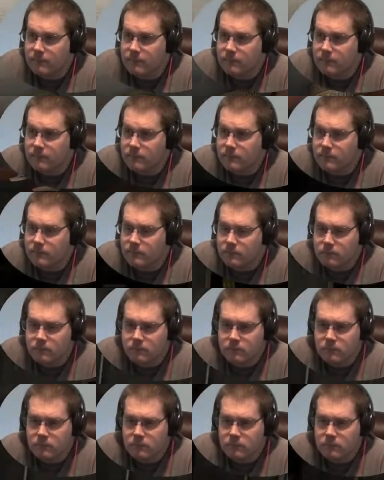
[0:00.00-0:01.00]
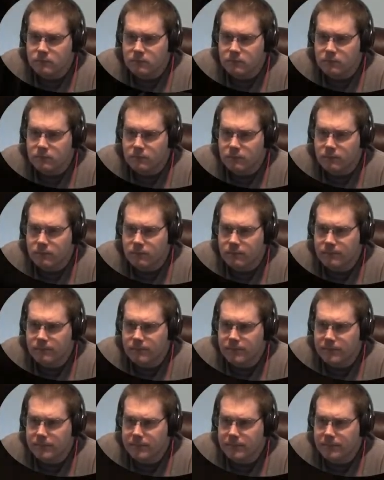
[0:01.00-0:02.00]

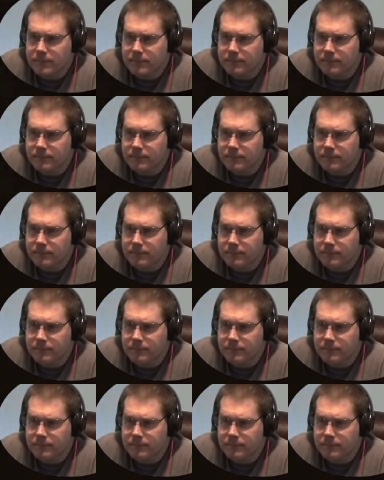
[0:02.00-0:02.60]
Nobody speaks.